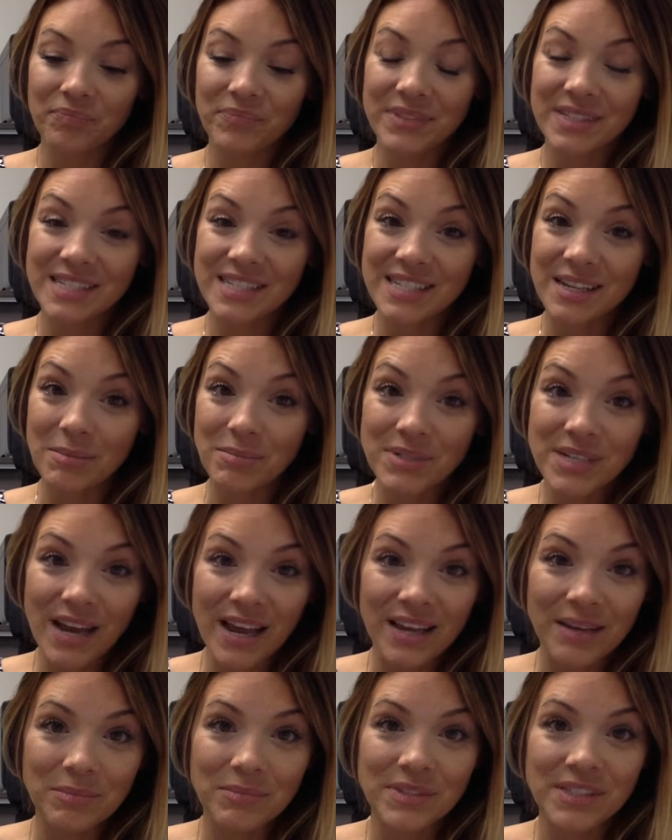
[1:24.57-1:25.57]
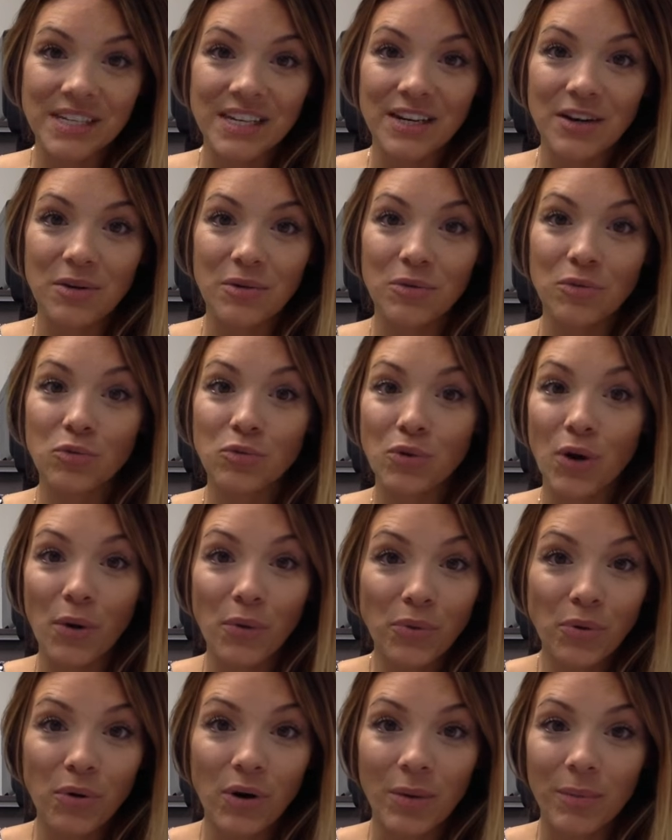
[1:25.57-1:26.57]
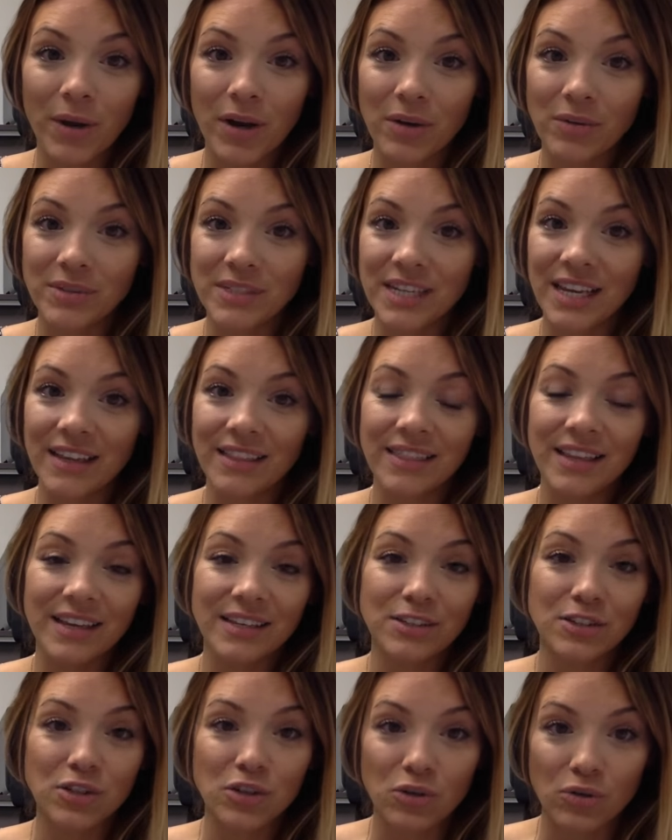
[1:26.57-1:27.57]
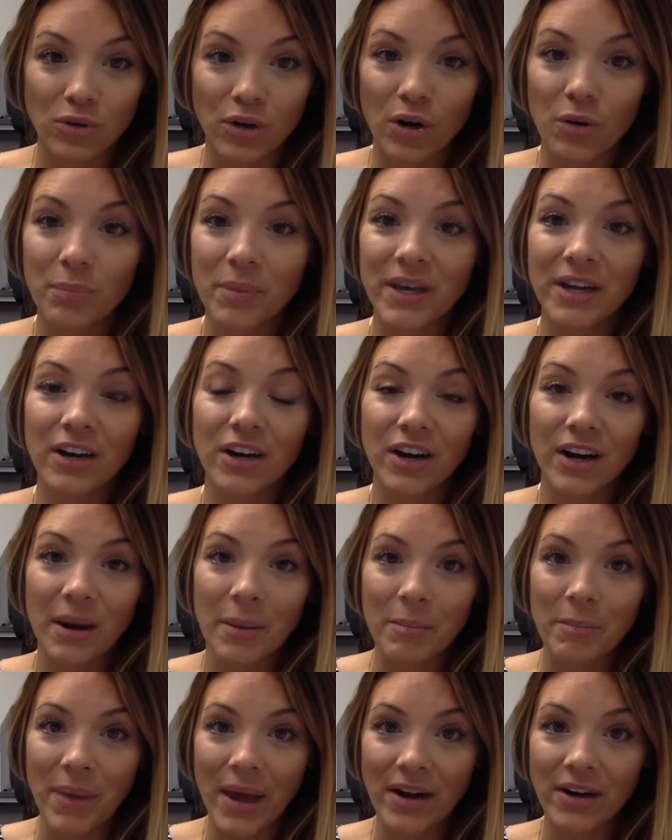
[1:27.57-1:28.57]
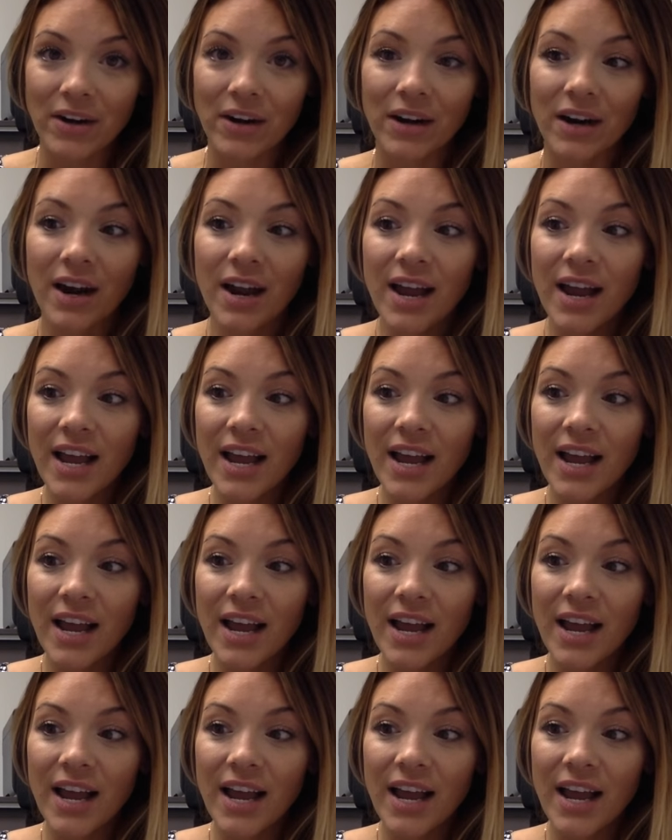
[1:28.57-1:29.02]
sometimes, you know, growth hormone to get things to grow bigger and better.